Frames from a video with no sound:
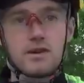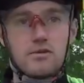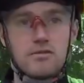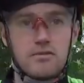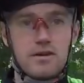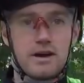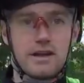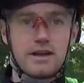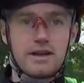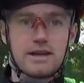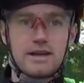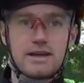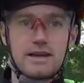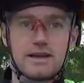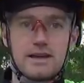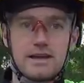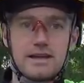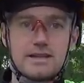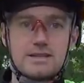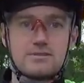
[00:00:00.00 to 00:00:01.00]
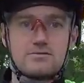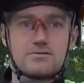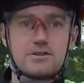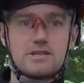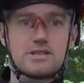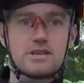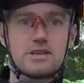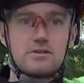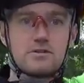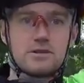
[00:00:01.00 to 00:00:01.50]
Right, let's
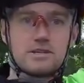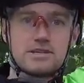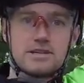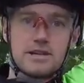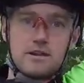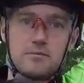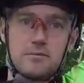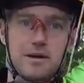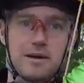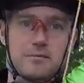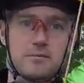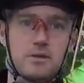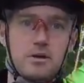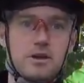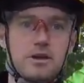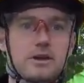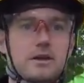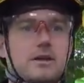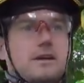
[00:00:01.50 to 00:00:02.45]
rescue this little bad boy.